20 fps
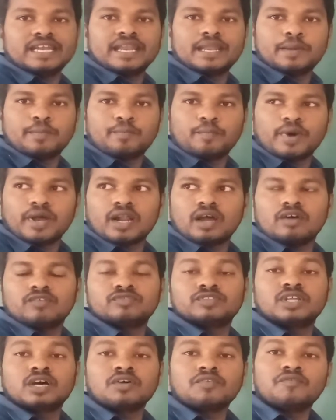number of
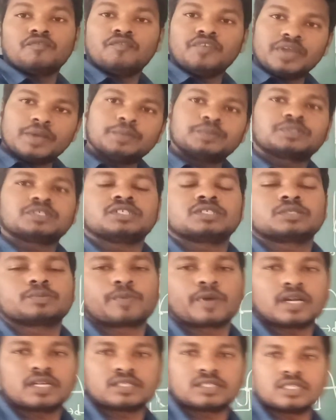the waves is
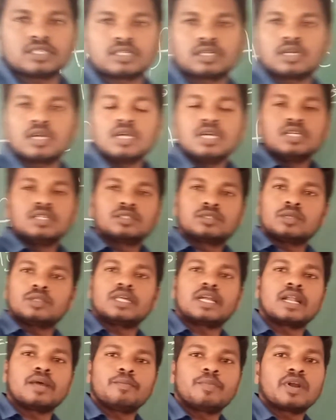present? So the
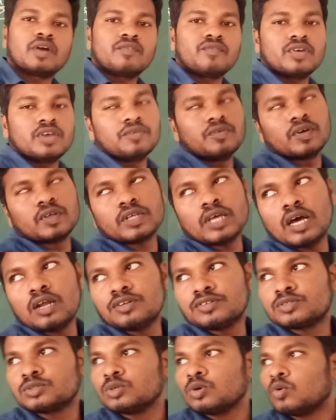number of waves will
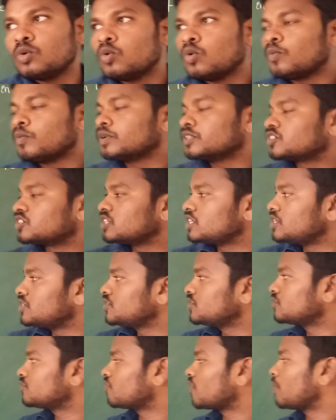also
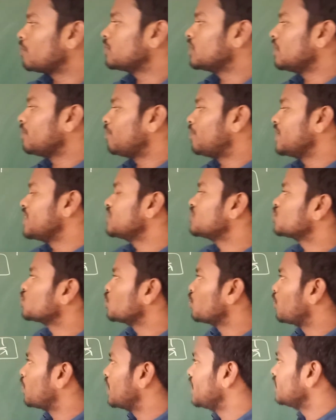change from the place to
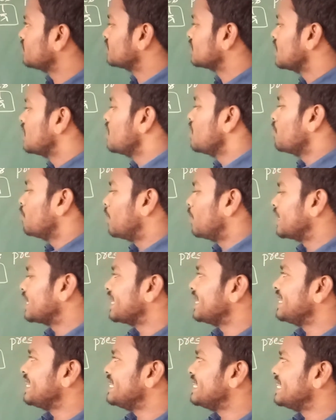place, but
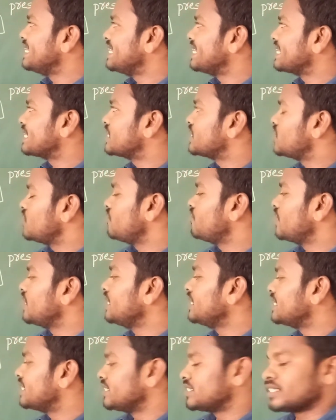in a given
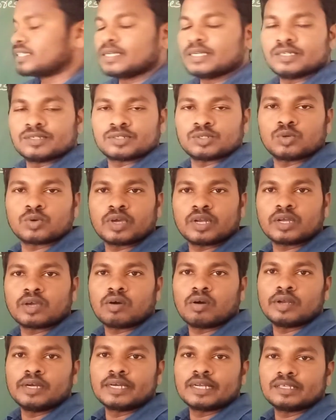distance, you can call
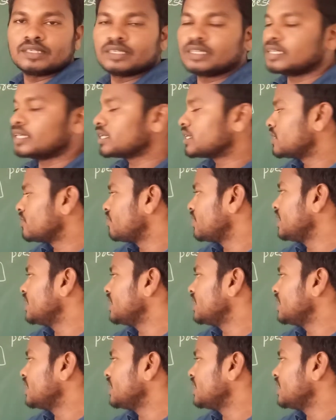it in a given